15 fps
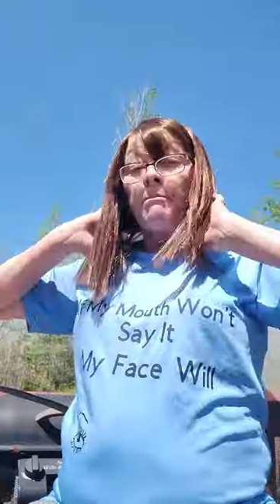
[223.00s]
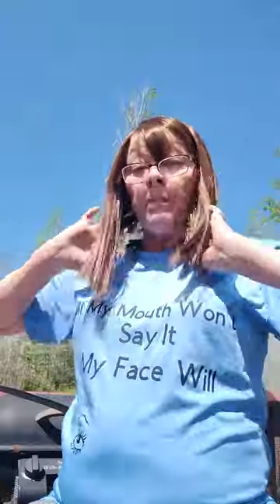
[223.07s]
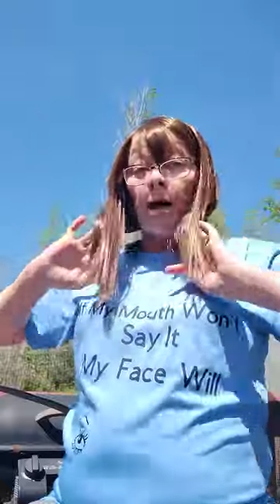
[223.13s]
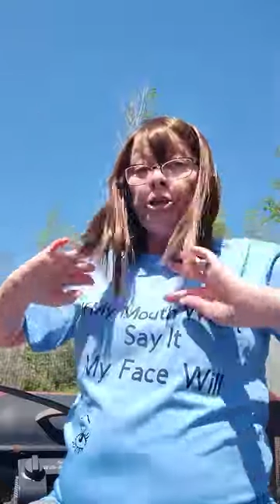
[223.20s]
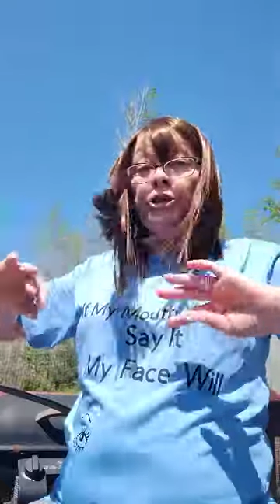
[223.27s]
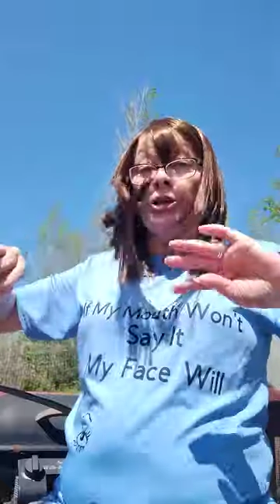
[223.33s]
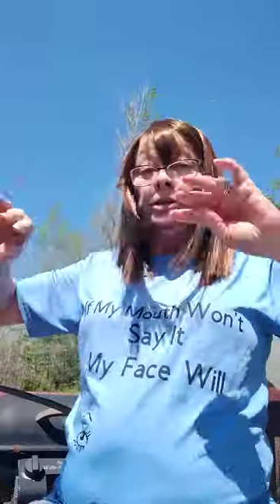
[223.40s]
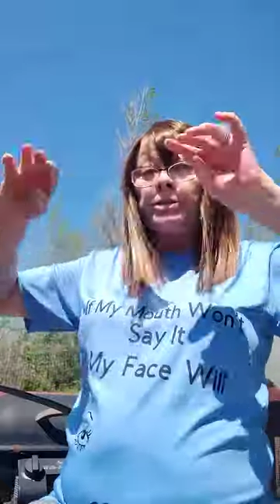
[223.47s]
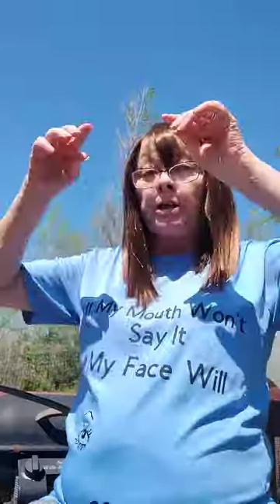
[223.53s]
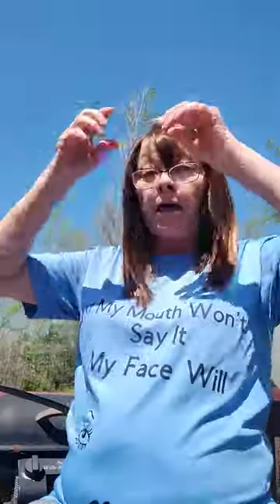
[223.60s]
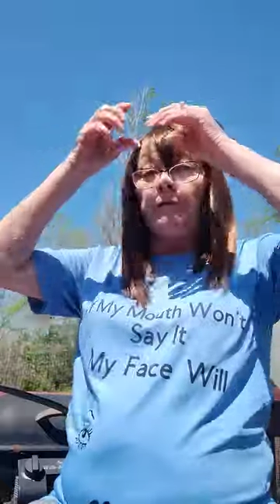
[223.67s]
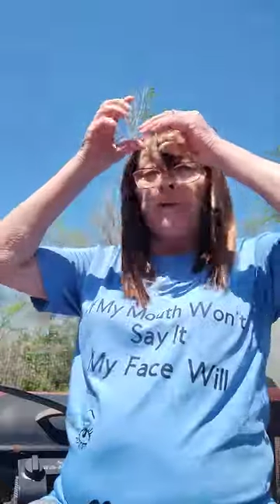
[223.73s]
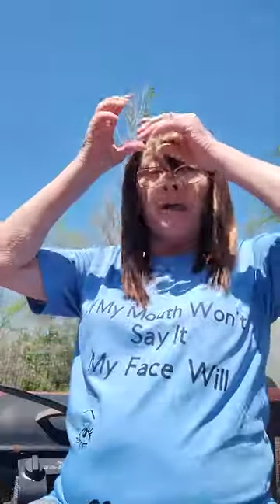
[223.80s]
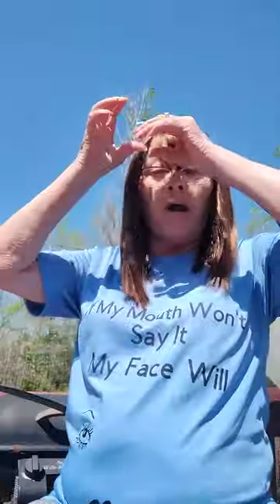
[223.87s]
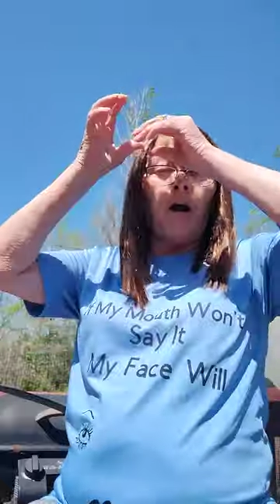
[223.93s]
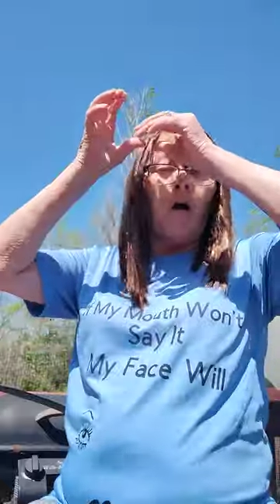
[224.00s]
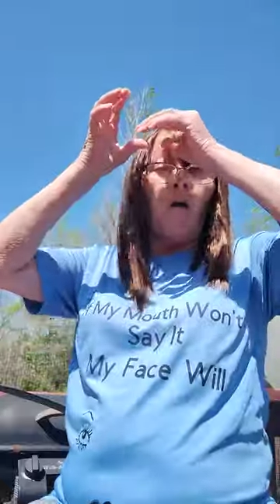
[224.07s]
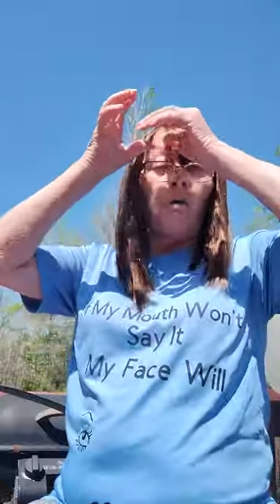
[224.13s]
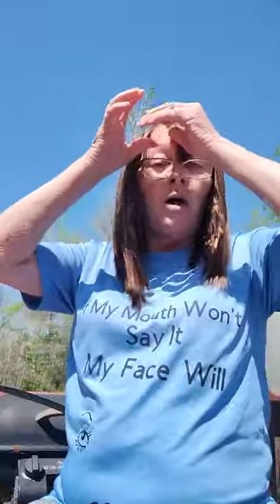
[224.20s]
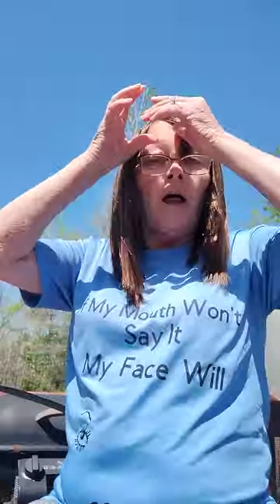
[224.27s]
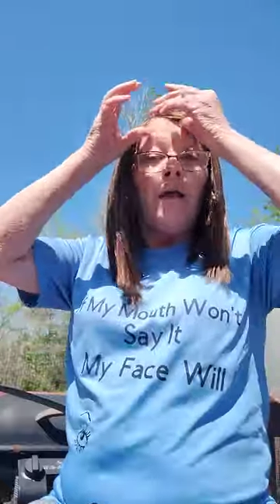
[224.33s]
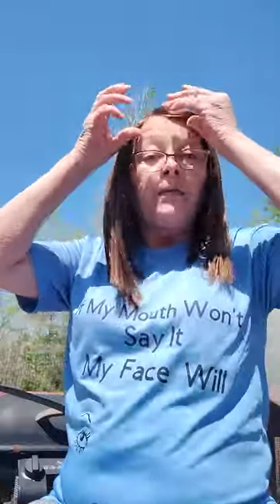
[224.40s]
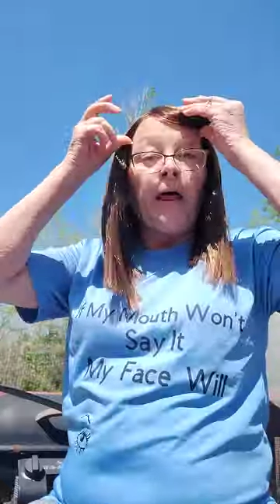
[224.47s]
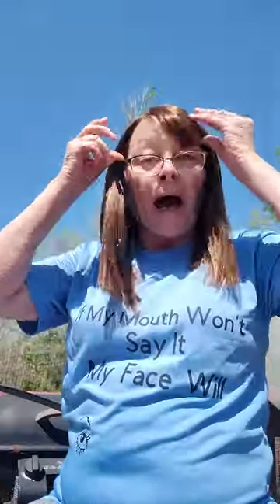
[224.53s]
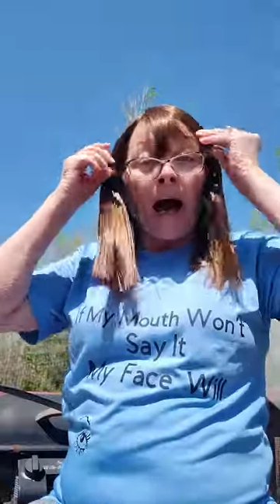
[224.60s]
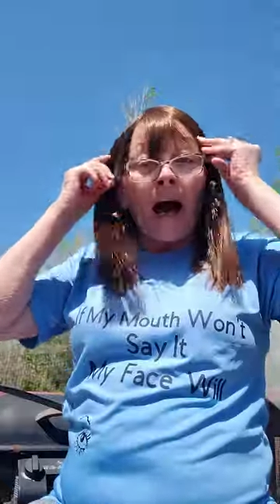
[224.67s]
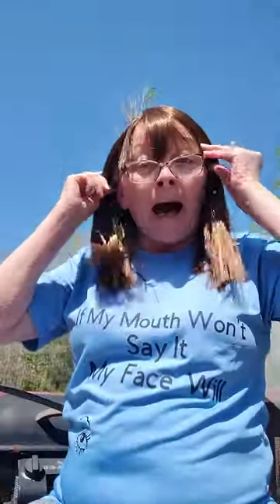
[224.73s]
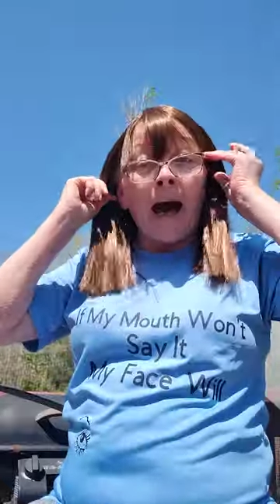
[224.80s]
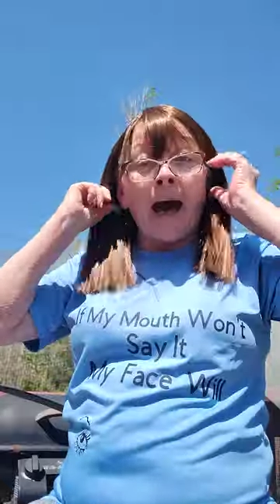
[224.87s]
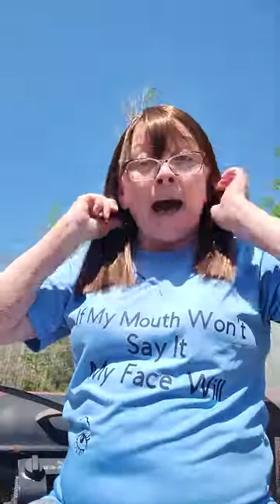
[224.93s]
my shit's over there on the
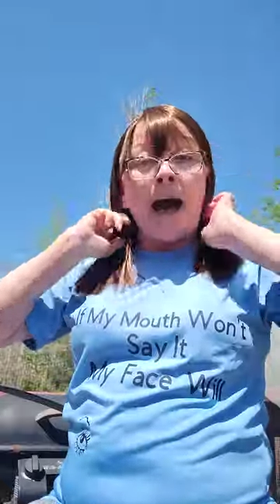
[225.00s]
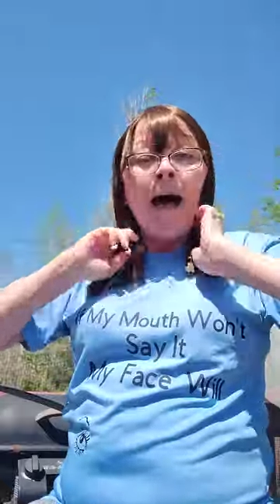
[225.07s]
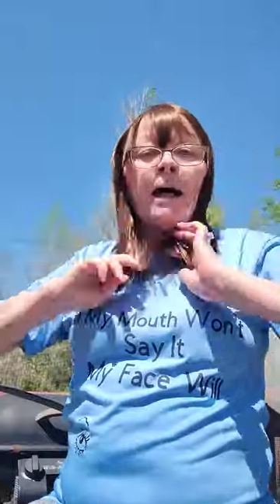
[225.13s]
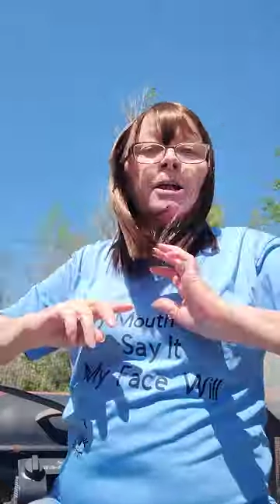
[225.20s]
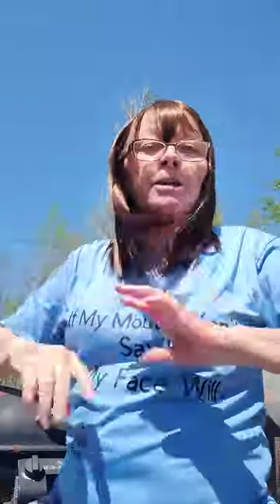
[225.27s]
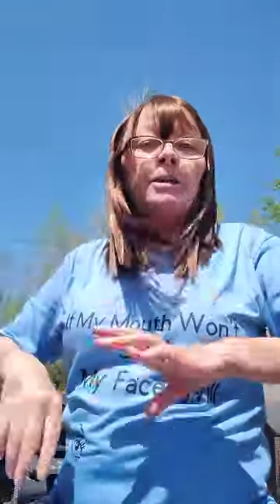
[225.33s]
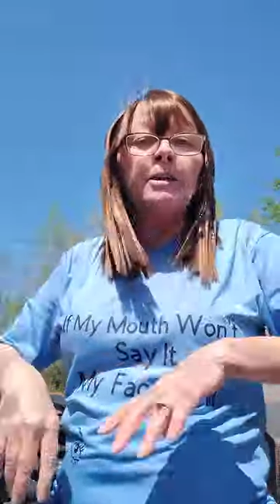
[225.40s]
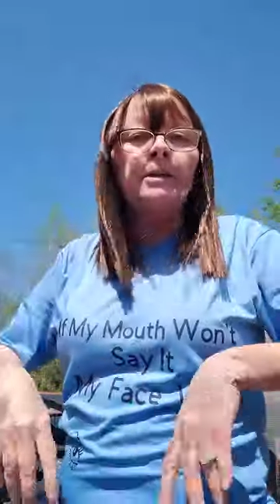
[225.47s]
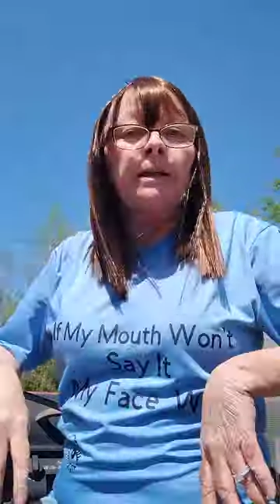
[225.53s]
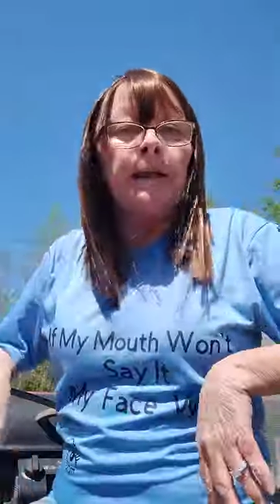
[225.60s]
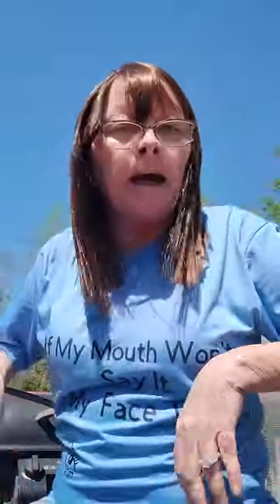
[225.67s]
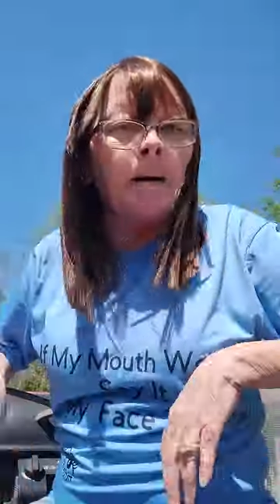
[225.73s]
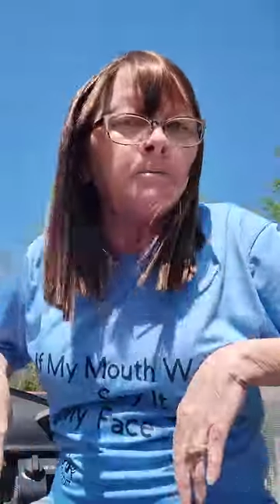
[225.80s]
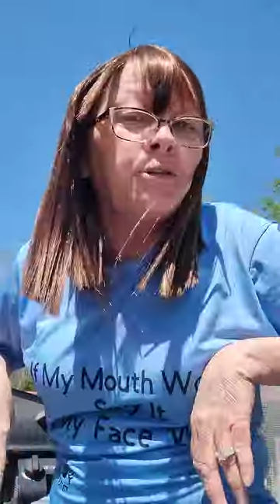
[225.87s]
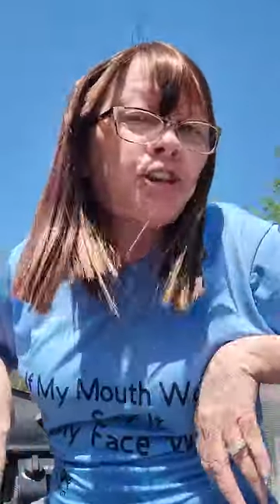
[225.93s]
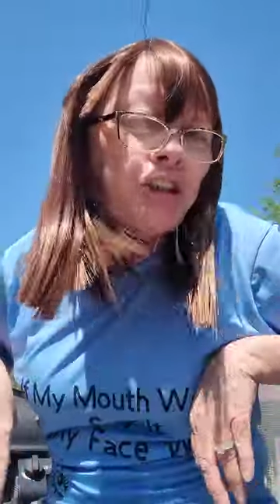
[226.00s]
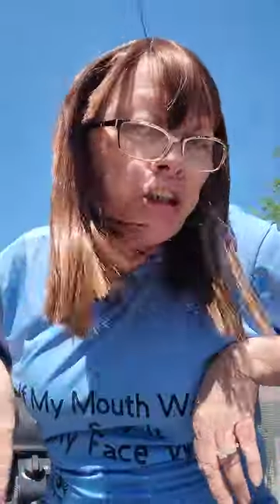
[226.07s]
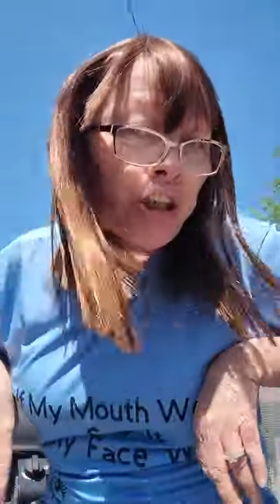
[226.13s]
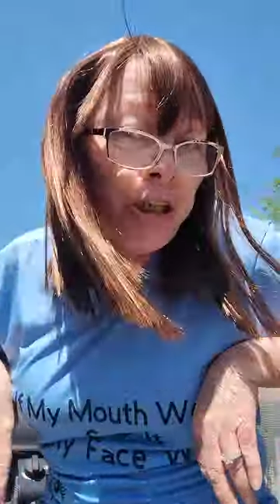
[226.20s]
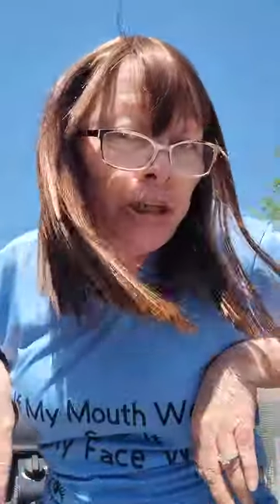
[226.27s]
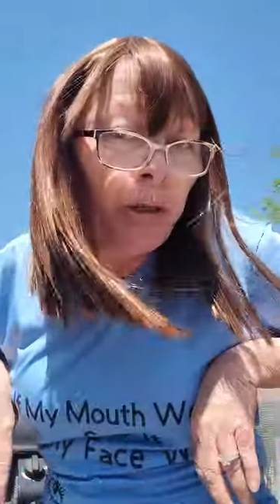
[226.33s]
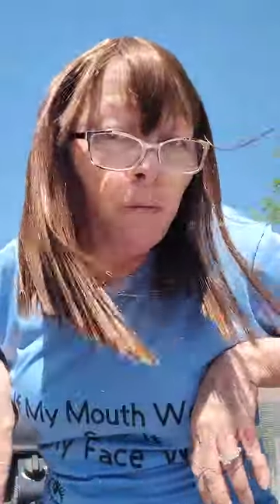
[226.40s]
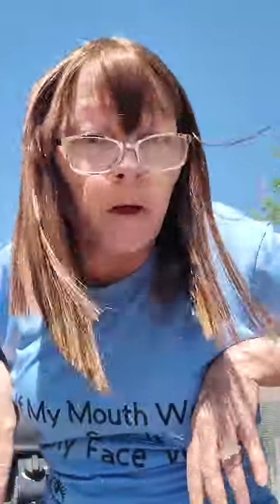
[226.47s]
I to the damn G,